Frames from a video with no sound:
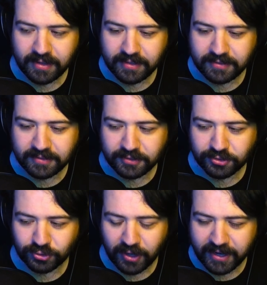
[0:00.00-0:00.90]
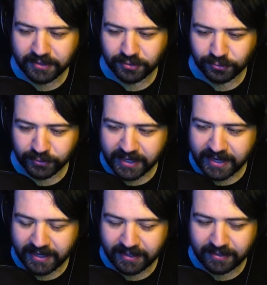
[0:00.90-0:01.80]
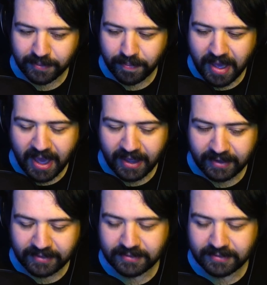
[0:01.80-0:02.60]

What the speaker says: He's trying to read the bags.